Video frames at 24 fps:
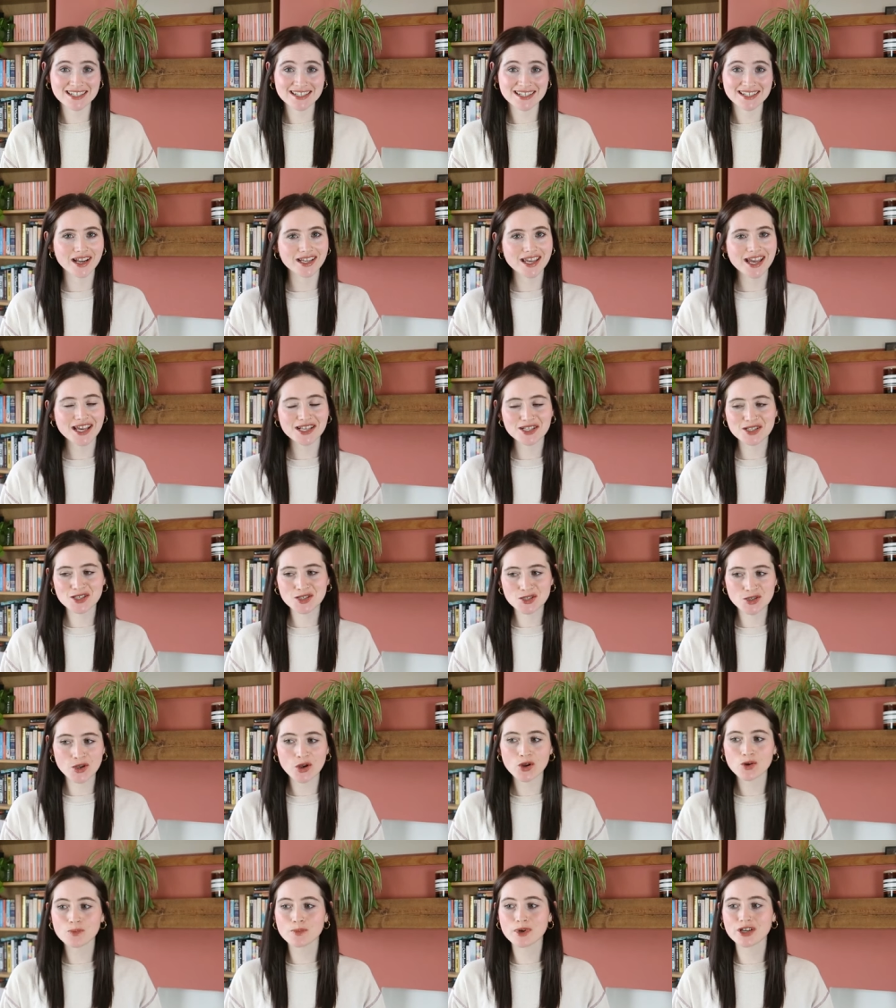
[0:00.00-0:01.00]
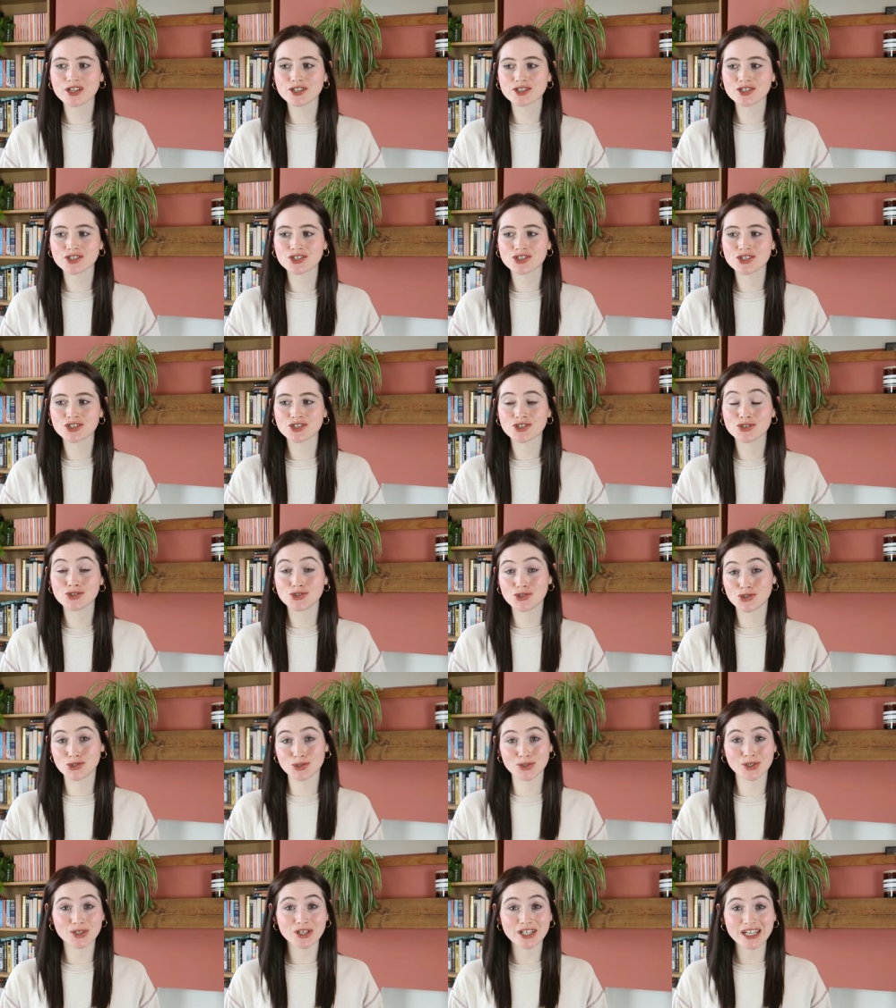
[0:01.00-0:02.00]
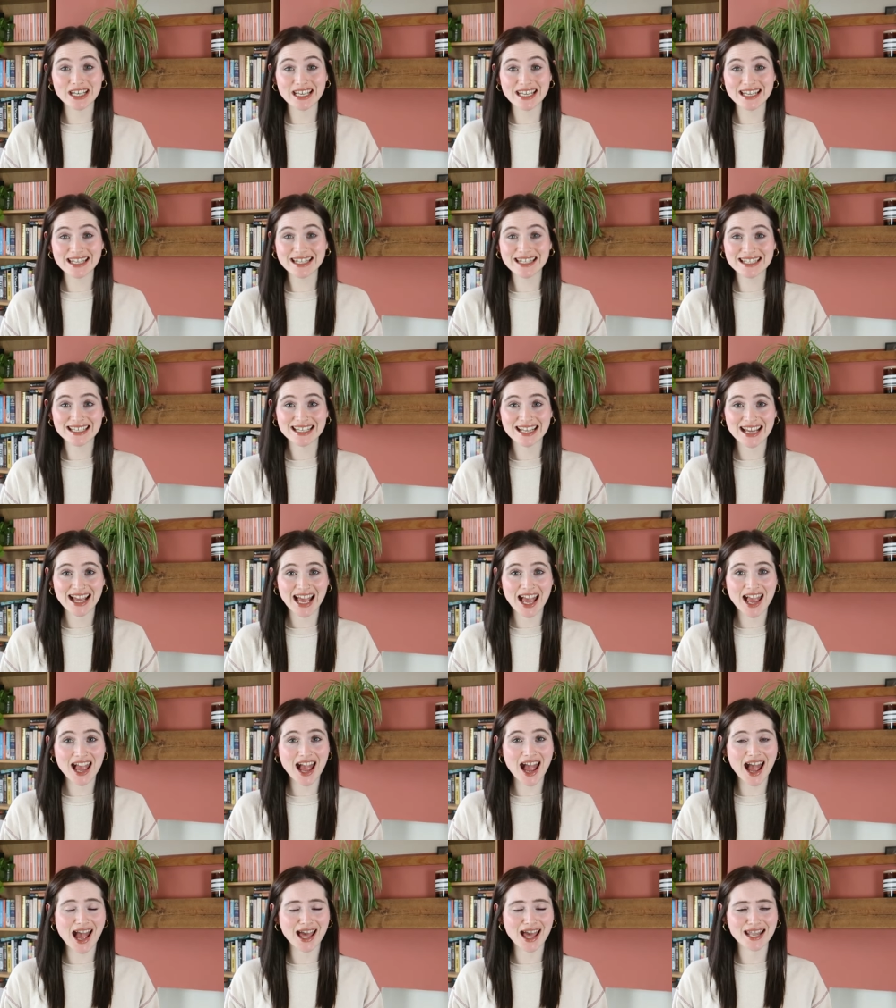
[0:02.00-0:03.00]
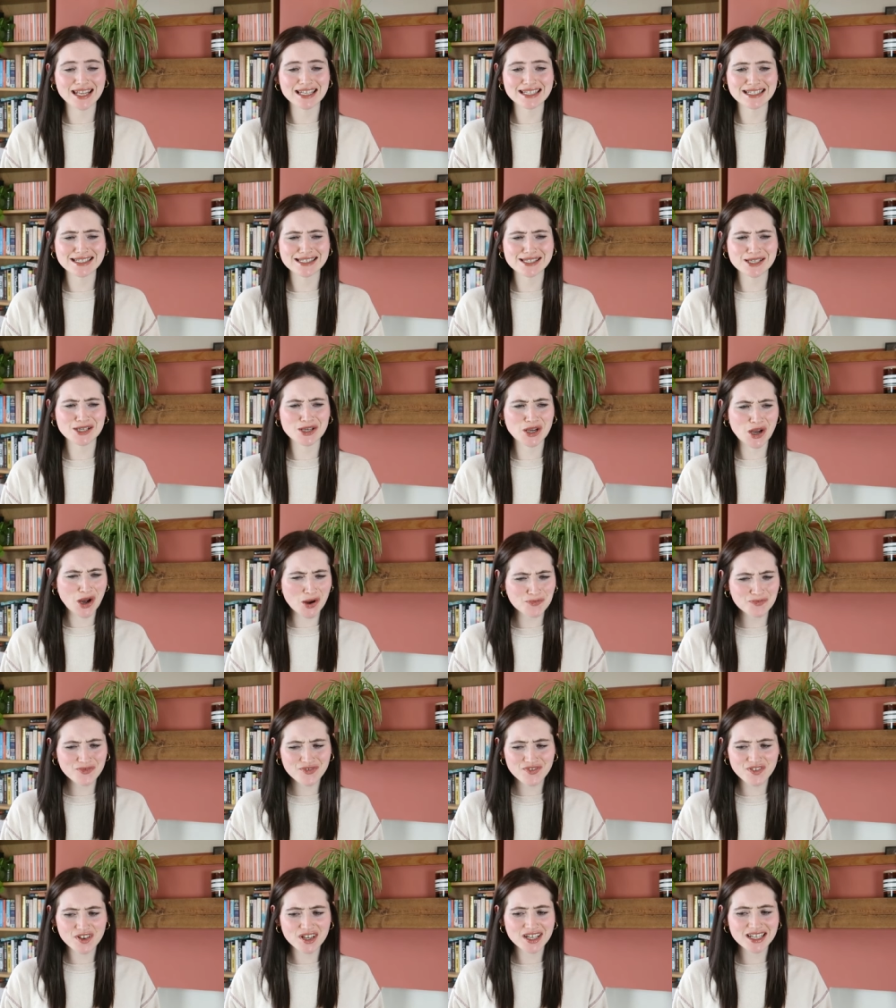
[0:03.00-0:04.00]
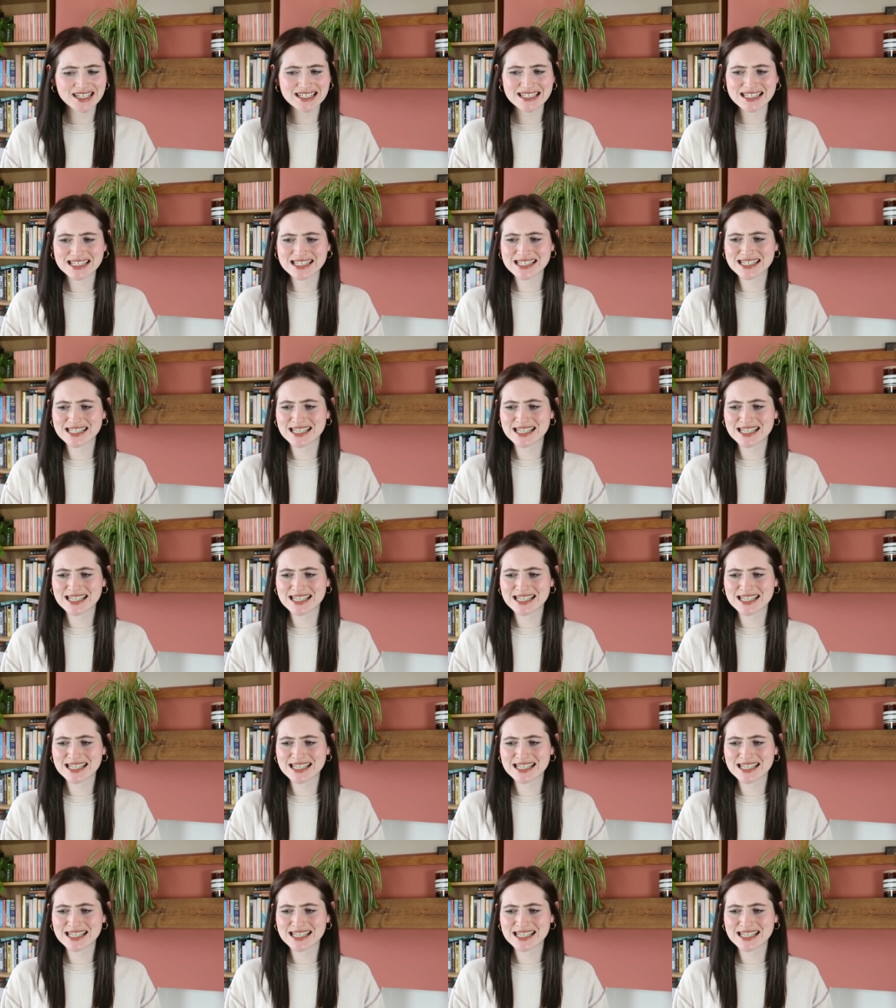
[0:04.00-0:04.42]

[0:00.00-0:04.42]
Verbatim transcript: I get so much joy and comfort